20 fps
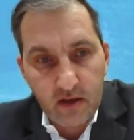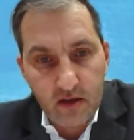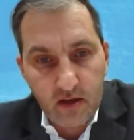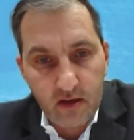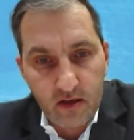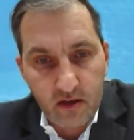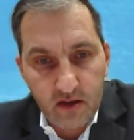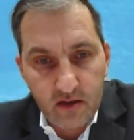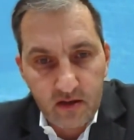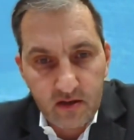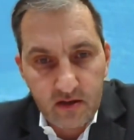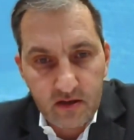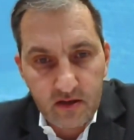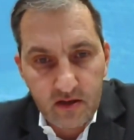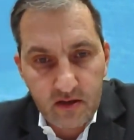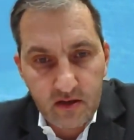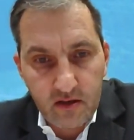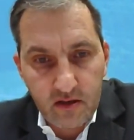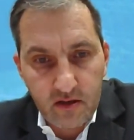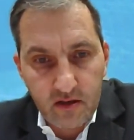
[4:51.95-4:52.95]

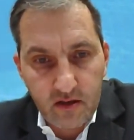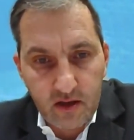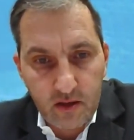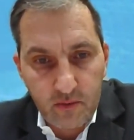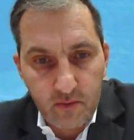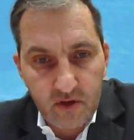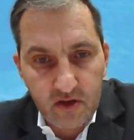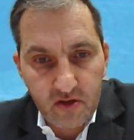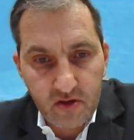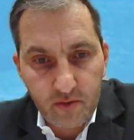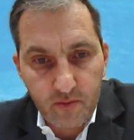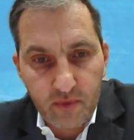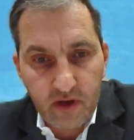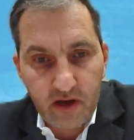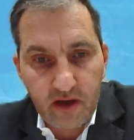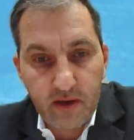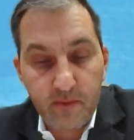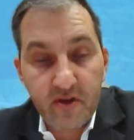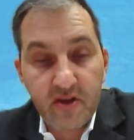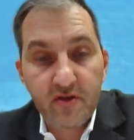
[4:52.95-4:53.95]
the emission
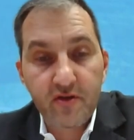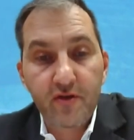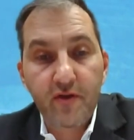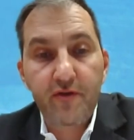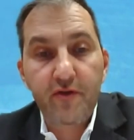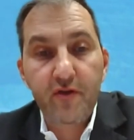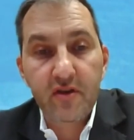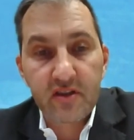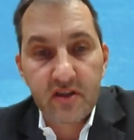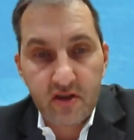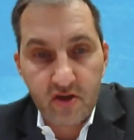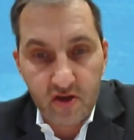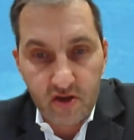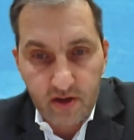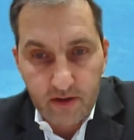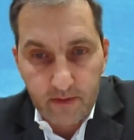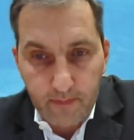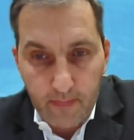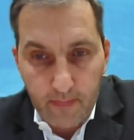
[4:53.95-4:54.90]
by emission of oxygen.